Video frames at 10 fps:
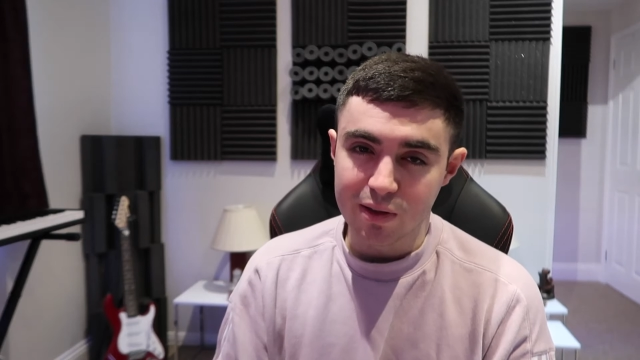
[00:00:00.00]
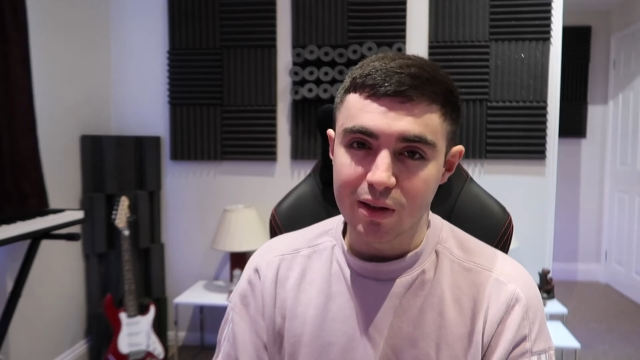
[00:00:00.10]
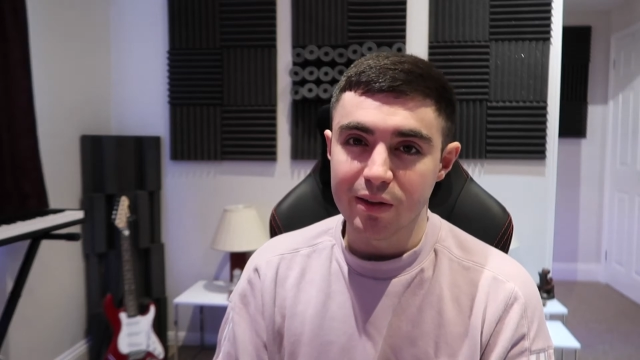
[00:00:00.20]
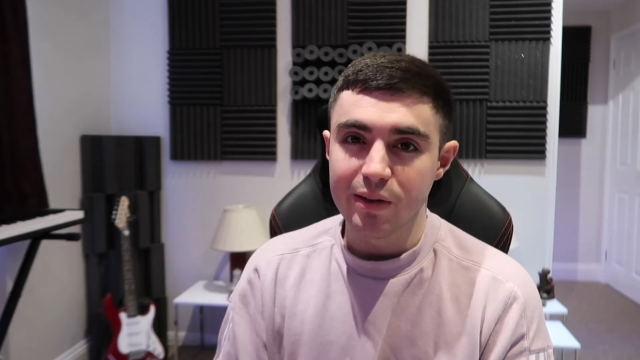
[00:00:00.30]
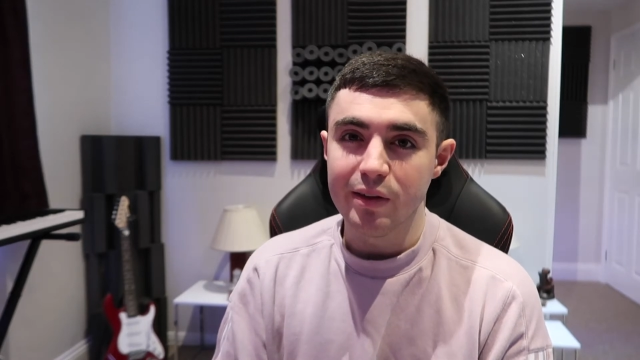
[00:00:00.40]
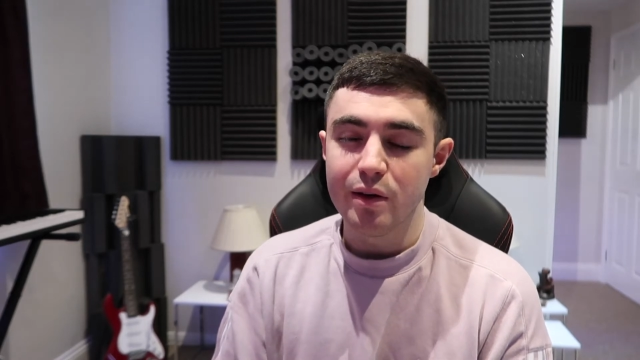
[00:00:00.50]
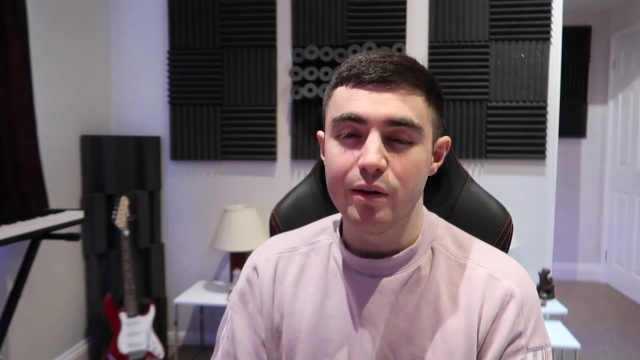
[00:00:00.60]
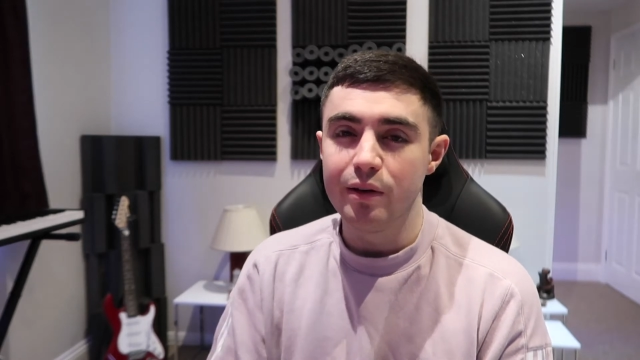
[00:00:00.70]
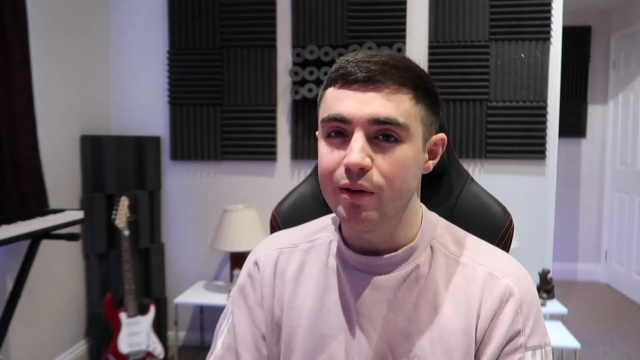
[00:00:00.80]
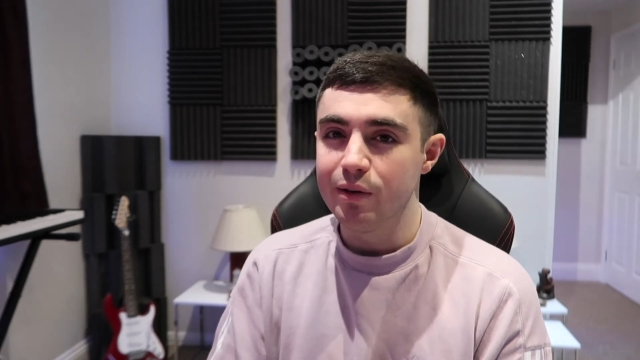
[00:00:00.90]
I know
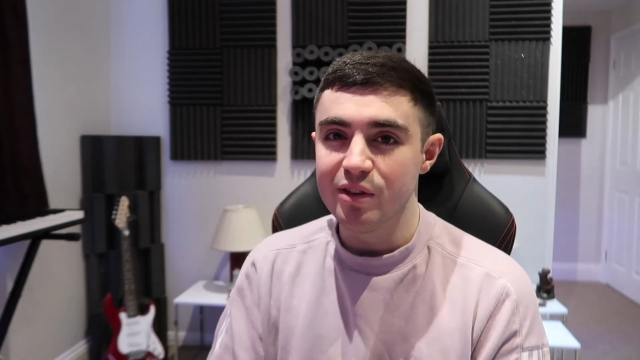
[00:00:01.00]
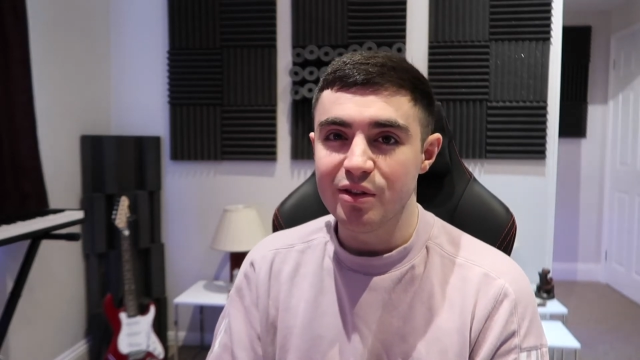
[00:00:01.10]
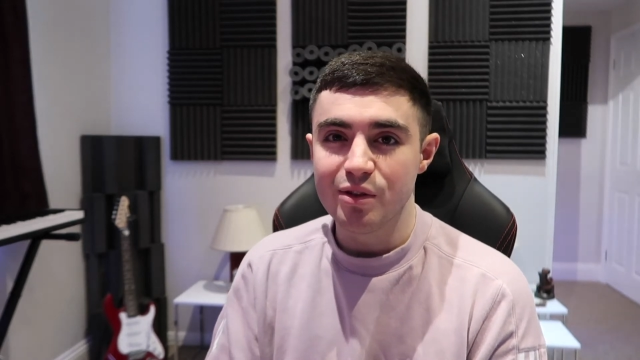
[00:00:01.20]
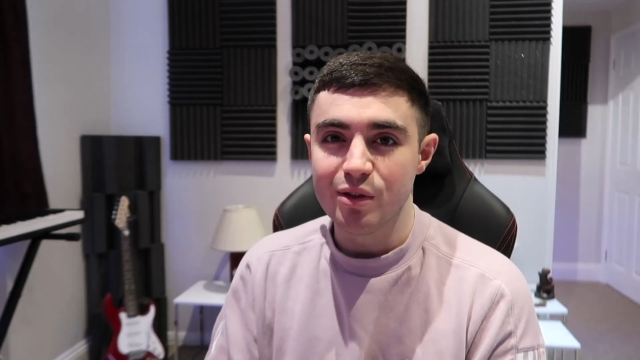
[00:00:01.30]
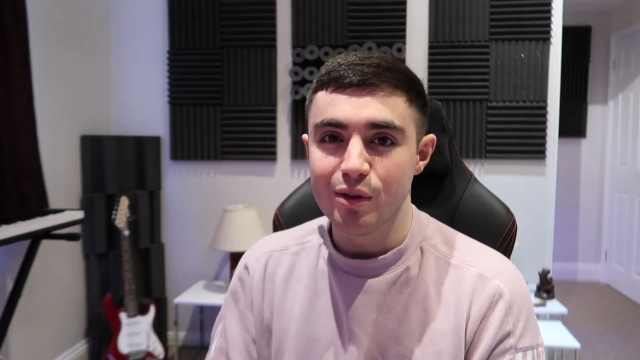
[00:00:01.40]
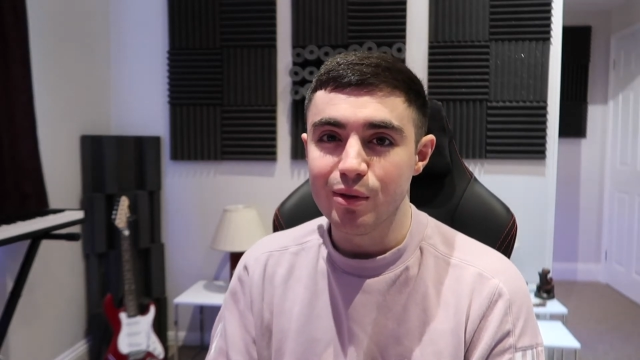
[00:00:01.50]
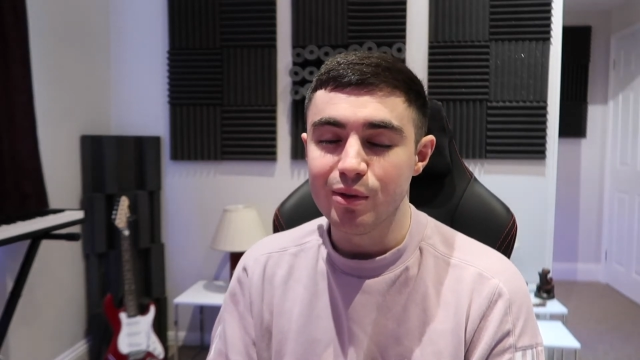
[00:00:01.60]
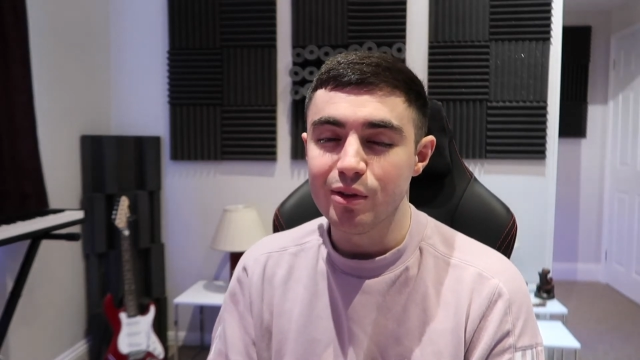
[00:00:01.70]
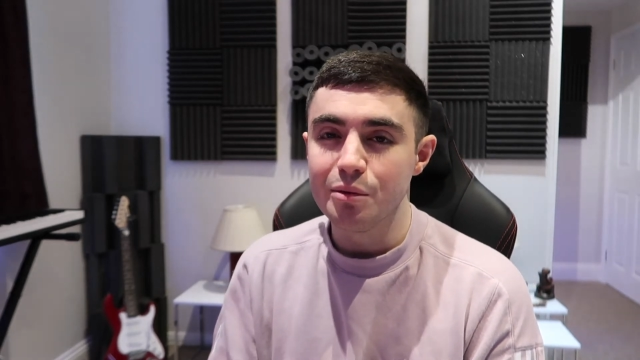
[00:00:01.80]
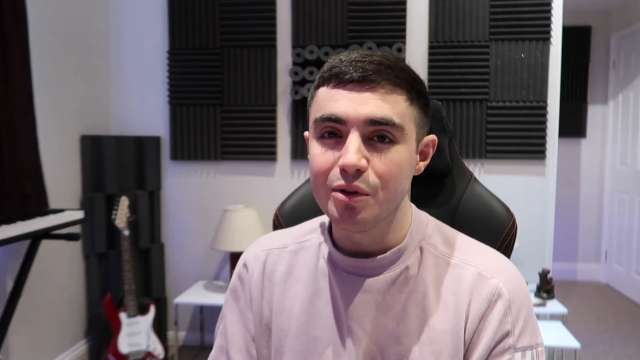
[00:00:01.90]
you know the
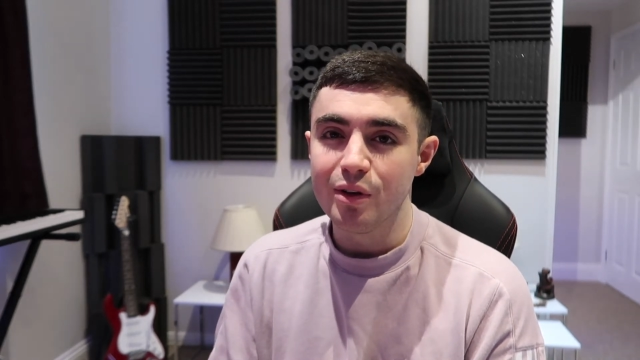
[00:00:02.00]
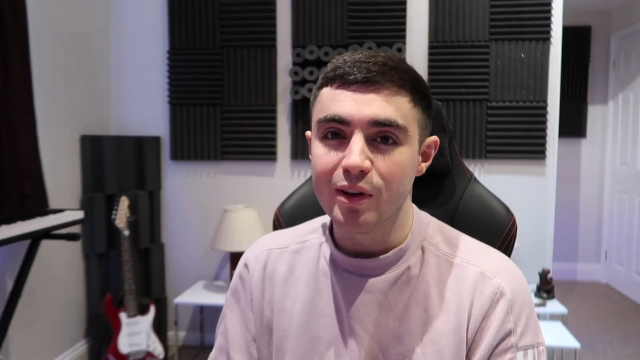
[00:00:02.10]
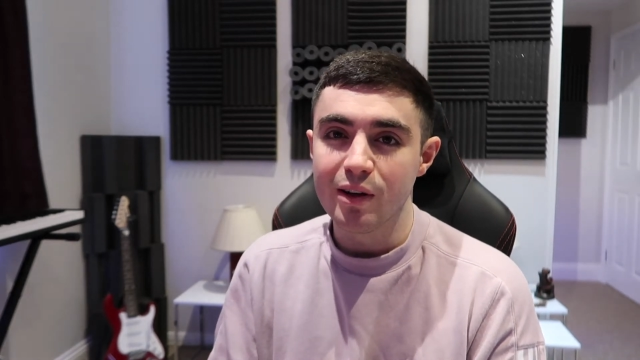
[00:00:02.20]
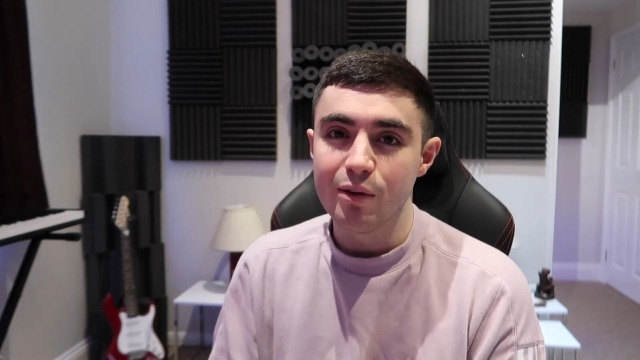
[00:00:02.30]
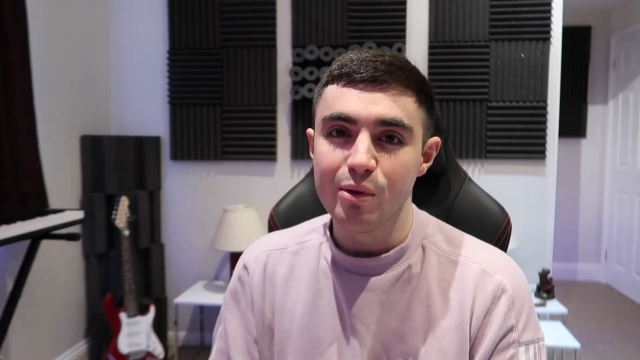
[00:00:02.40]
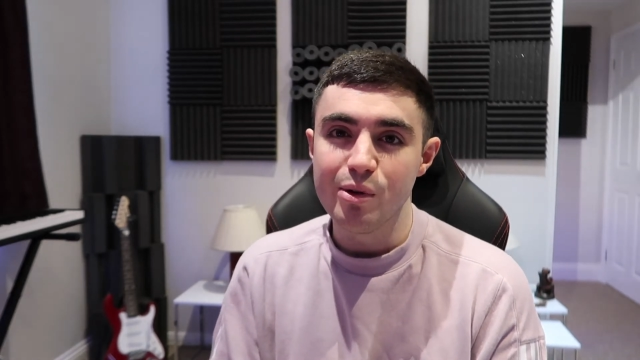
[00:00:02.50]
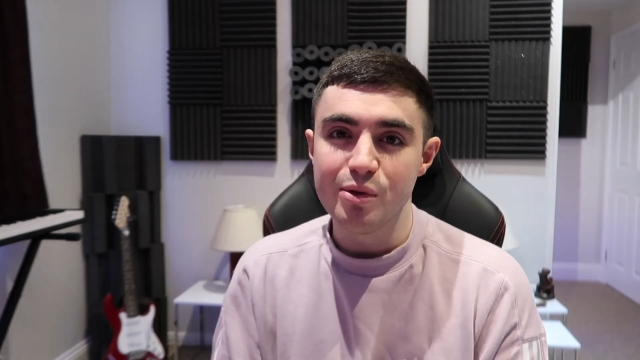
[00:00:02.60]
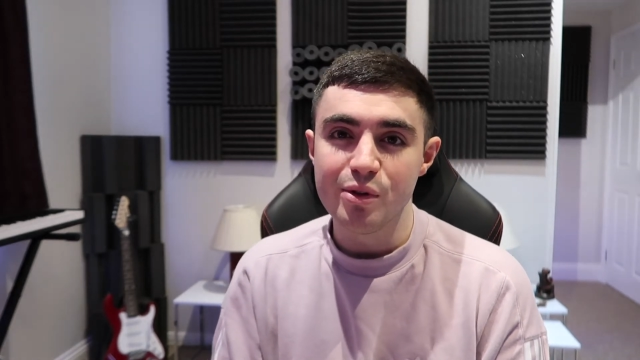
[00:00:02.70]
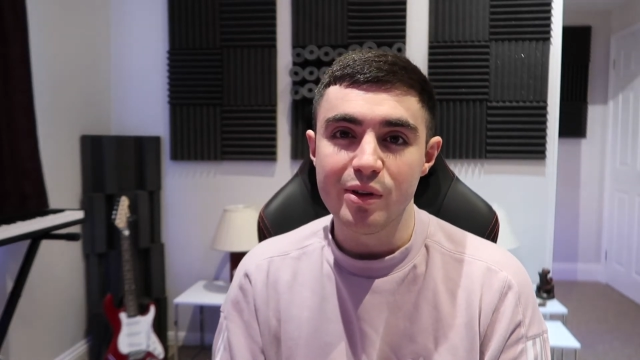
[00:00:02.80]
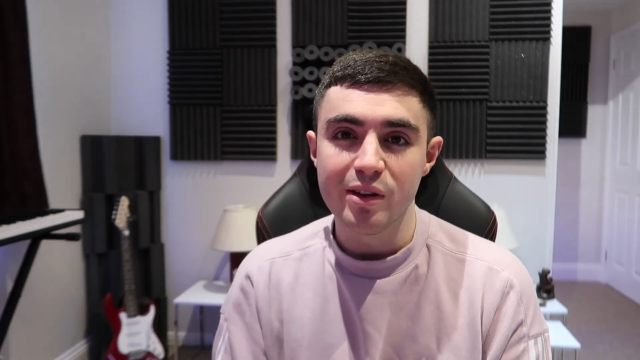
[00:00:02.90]
struggles of trying to get a room
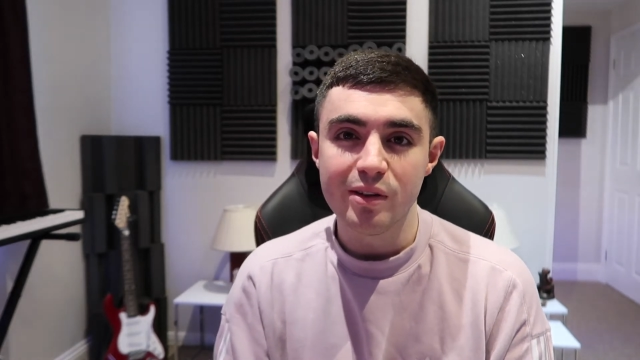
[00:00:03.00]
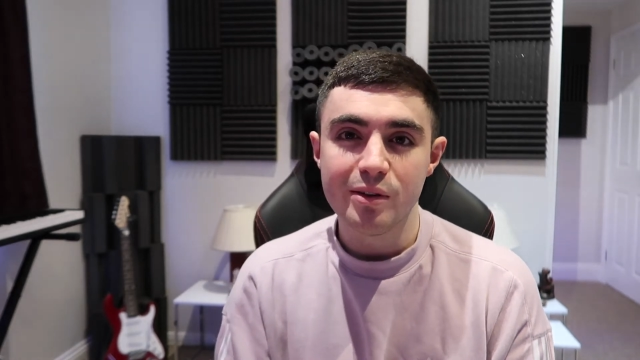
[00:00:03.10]
treated.